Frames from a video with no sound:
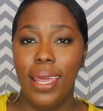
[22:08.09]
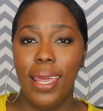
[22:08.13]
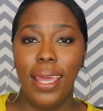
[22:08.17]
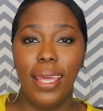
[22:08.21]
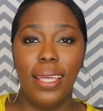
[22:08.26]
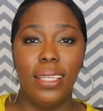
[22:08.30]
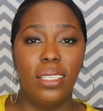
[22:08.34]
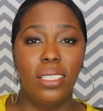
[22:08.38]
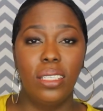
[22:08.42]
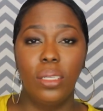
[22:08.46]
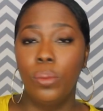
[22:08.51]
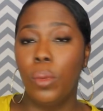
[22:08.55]

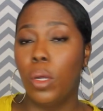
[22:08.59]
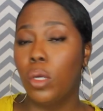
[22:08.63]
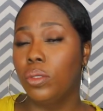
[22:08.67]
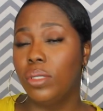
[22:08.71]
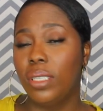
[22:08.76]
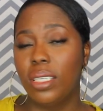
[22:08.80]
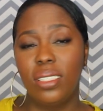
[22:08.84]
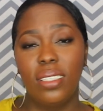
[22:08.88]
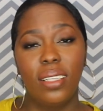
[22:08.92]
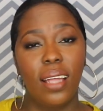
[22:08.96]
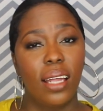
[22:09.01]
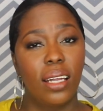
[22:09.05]
And Simone
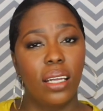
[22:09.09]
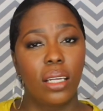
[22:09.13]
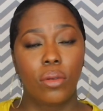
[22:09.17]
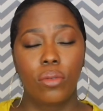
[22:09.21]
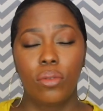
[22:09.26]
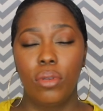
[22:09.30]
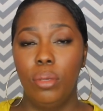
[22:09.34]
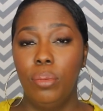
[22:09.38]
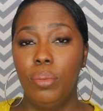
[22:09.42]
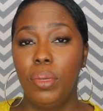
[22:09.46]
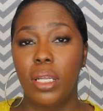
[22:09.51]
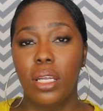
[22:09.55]
does not
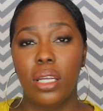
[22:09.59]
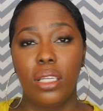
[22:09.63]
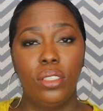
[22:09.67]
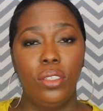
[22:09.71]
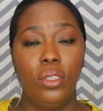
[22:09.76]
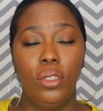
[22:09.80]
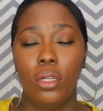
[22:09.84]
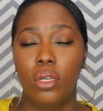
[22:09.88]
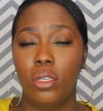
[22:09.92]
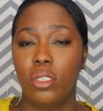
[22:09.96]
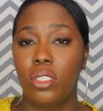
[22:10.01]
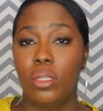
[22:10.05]
agree, because,
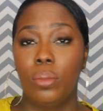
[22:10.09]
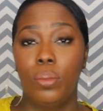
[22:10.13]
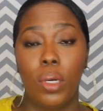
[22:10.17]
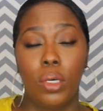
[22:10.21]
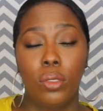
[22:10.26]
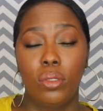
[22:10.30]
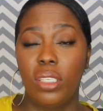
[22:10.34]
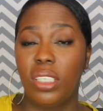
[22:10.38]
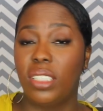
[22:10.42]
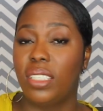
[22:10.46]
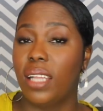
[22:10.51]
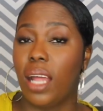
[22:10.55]
you know,
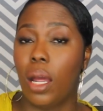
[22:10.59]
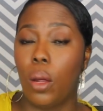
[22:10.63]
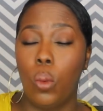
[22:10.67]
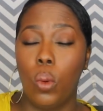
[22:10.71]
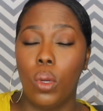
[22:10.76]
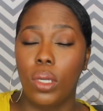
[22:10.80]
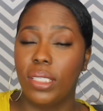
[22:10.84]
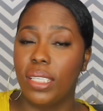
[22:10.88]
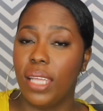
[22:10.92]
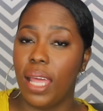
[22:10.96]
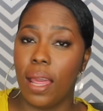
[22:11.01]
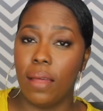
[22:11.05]
Simone does not
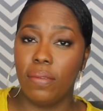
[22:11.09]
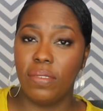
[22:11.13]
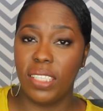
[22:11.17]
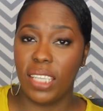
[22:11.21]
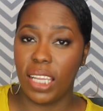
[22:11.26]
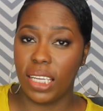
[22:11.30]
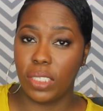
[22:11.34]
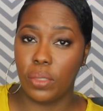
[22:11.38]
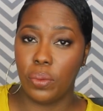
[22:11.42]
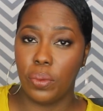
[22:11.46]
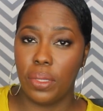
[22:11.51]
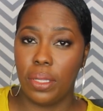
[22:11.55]
want to have
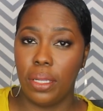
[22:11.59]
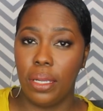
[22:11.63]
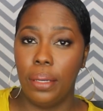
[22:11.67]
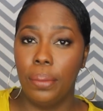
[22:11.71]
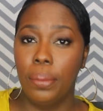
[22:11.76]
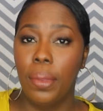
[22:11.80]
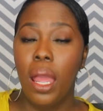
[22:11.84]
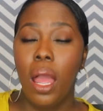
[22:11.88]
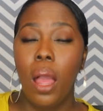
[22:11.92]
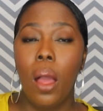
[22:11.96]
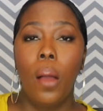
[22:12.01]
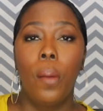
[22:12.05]
sex with
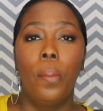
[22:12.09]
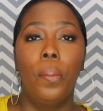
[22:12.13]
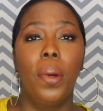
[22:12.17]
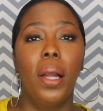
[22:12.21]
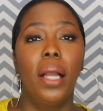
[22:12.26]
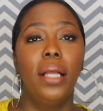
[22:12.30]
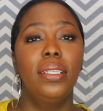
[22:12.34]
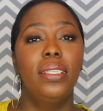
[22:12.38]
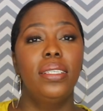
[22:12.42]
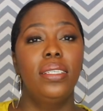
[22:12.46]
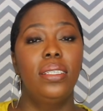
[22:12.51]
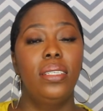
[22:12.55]
him.
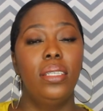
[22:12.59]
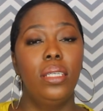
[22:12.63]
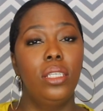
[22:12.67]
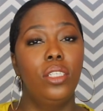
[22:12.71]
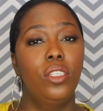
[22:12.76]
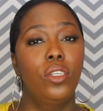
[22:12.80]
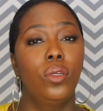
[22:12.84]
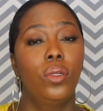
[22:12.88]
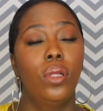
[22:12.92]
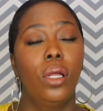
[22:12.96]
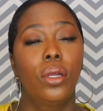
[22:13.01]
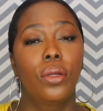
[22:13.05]
But
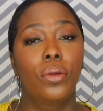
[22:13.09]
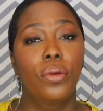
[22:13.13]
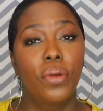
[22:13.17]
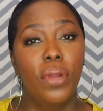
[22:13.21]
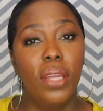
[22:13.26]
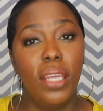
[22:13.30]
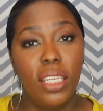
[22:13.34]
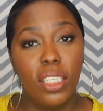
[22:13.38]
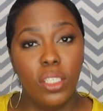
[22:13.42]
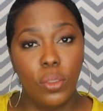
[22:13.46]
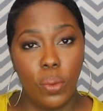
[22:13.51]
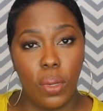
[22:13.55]
Cecil
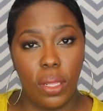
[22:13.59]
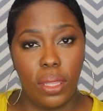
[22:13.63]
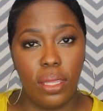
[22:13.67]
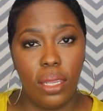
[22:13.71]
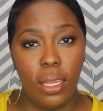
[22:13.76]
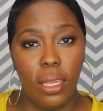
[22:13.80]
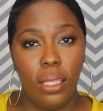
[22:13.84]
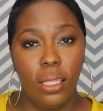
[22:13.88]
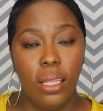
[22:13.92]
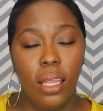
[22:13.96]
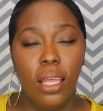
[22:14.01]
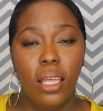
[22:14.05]
agrees with
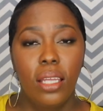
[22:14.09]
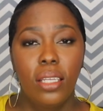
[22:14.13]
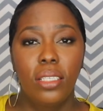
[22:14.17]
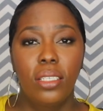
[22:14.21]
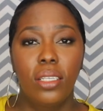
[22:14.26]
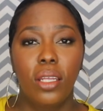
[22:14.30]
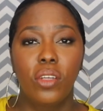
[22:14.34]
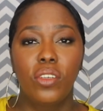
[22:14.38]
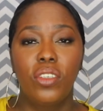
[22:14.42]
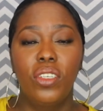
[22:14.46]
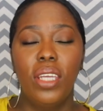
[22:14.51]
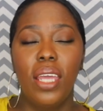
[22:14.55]
it.
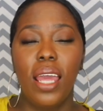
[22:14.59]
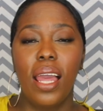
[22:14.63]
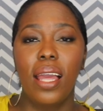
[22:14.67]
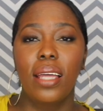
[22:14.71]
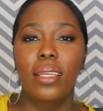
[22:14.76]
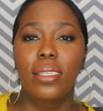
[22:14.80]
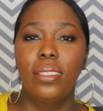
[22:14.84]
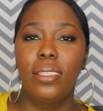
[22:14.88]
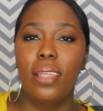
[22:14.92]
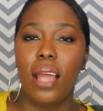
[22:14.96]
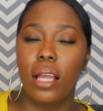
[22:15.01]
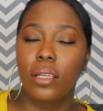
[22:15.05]
So she
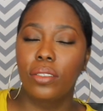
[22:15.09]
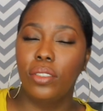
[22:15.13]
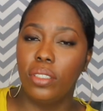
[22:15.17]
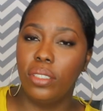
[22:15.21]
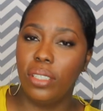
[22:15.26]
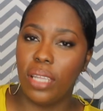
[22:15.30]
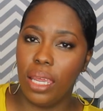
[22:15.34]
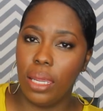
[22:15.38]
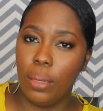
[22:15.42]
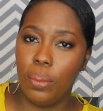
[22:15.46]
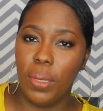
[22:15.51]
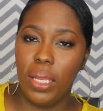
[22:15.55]
asks Dr.
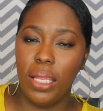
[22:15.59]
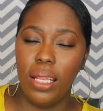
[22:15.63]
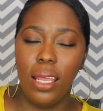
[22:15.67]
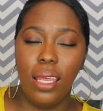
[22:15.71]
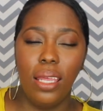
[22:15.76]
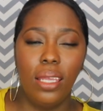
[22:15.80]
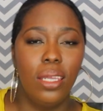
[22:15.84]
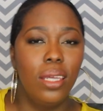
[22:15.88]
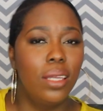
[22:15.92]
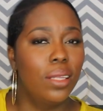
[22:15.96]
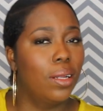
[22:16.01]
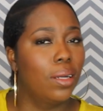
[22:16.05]
Damon,
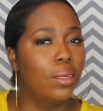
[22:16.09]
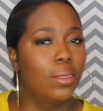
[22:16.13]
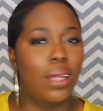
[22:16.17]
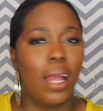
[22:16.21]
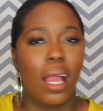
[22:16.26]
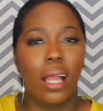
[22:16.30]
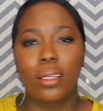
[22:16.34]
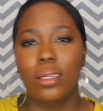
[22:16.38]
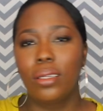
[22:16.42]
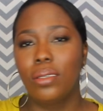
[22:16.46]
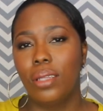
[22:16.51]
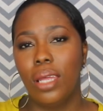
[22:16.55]
and you know
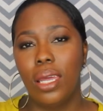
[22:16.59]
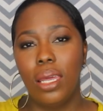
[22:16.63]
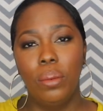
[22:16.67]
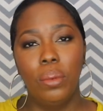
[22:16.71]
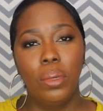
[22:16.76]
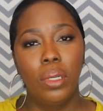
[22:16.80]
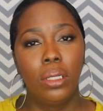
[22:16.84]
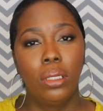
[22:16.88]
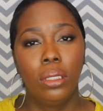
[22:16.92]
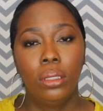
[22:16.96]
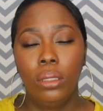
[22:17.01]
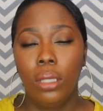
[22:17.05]
Dr.
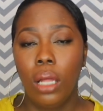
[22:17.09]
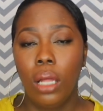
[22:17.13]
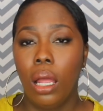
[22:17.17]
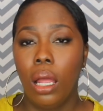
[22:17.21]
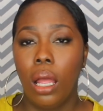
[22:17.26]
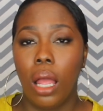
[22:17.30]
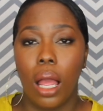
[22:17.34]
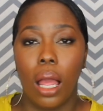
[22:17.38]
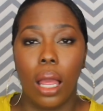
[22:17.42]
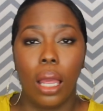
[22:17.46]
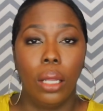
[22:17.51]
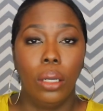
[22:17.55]
Damon,
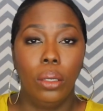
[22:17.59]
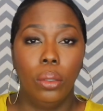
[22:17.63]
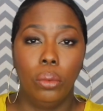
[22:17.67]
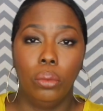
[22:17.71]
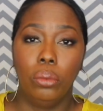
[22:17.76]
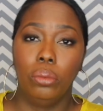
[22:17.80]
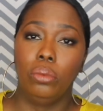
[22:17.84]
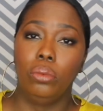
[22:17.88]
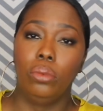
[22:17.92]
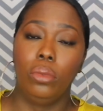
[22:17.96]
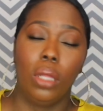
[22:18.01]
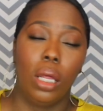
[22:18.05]
I
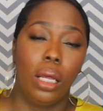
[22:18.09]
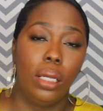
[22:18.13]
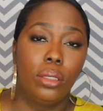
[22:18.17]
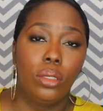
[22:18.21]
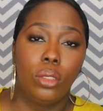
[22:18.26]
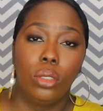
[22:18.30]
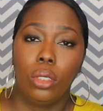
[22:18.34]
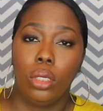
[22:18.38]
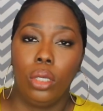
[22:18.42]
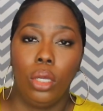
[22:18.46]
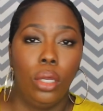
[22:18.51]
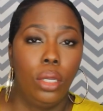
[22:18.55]
don't like
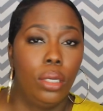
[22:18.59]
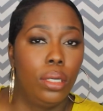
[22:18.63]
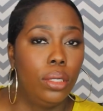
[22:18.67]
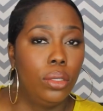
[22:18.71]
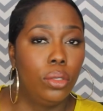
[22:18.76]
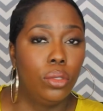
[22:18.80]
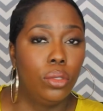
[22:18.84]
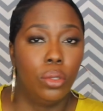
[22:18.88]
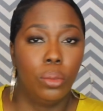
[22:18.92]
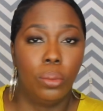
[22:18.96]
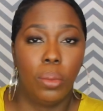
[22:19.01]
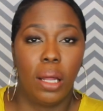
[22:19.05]
to get
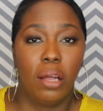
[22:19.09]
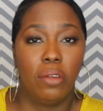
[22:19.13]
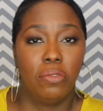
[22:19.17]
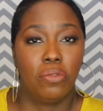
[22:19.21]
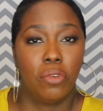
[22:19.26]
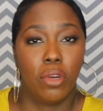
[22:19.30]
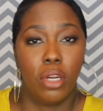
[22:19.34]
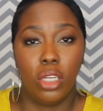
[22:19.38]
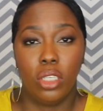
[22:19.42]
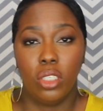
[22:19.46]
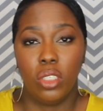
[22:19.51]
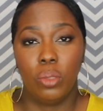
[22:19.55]
into my
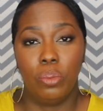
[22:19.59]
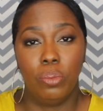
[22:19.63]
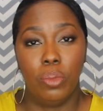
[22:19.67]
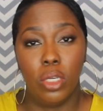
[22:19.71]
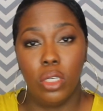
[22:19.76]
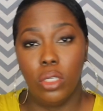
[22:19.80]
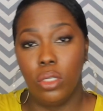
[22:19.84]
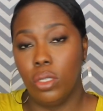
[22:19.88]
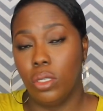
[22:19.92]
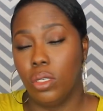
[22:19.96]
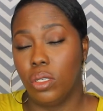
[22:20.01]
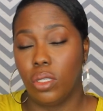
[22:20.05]
friend's
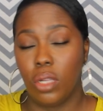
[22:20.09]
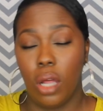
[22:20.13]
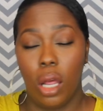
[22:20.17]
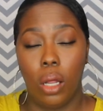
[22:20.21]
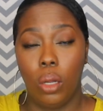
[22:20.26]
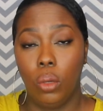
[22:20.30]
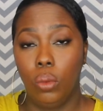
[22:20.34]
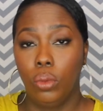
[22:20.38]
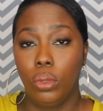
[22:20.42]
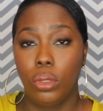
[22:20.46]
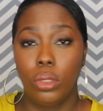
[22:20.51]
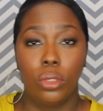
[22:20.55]
business. I
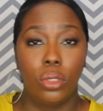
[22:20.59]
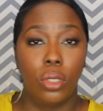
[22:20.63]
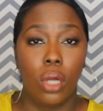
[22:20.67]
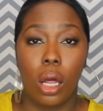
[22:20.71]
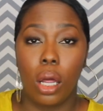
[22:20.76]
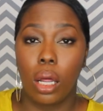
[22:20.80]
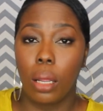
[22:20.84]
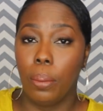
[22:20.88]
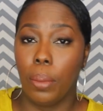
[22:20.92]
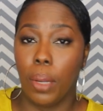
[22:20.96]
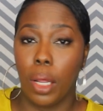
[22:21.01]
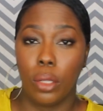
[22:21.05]
don't want to
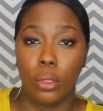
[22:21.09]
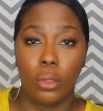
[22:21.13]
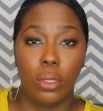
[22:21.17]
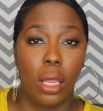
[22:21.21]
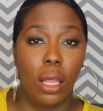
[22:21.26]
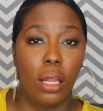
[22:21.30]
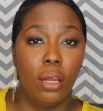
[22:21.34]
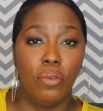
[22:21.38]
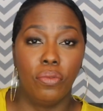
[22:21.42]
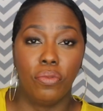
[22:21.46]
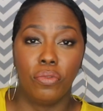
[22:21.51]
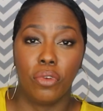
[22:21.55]
talk about that
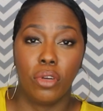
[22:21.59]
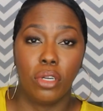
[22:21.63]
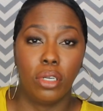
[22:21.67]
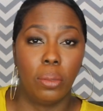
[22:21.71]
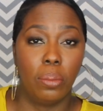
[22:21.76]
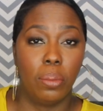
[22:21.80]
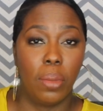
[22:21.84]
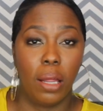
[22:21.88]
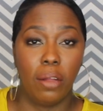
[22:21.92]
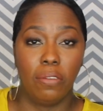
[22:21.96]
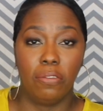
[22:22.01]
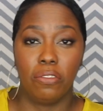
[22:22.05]
in front of
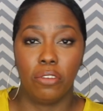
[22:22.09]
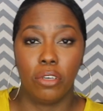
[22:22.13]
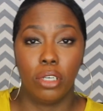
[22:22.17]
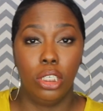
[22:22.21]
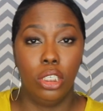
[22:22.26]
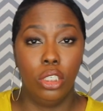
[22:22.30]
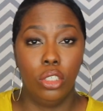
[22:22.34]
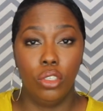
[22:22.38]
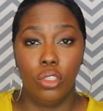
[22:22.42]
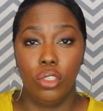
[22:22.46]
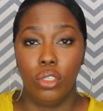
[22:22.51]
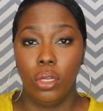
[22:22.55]
my
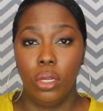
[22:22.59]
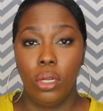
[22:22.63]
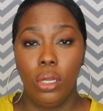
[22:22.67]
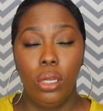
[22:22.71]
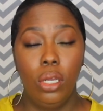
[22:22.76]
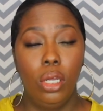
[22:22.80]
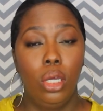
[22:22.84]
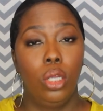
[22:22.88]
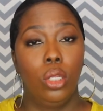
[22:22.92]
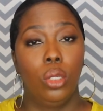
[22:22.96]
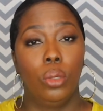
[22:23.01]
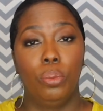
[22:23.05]
friends
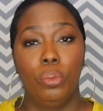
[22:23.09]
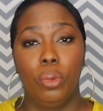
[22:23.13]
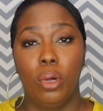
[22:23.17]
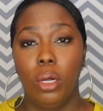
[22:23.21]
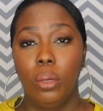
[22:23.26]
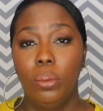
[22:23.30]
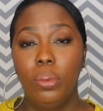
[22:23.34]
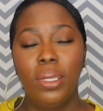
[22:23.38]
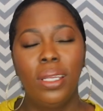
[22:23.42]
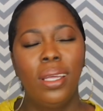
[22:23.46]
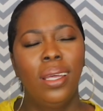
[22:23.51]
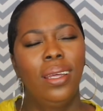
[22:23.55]
in the
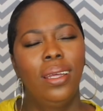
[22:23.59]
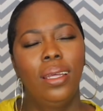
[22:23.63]
public.